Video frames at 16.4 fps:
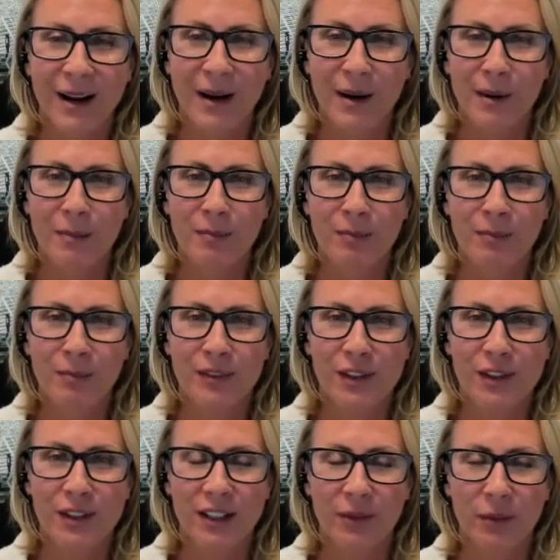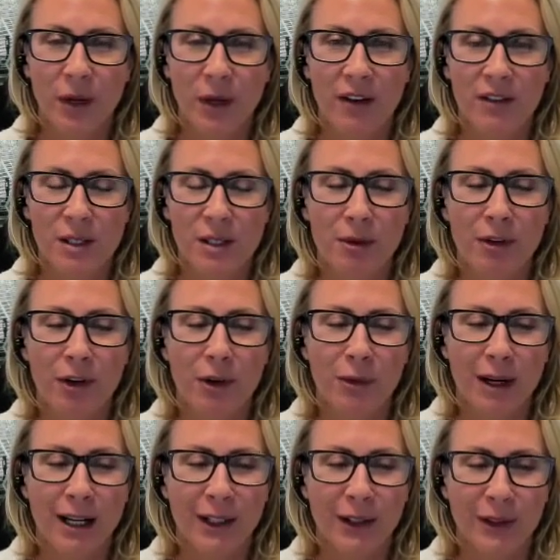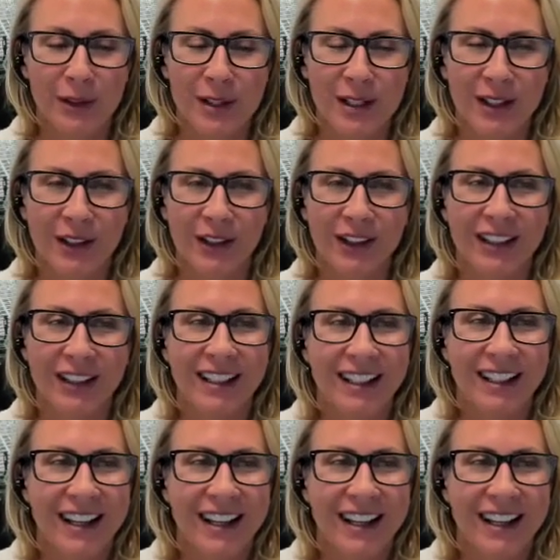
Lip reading: We have some of our regulars here.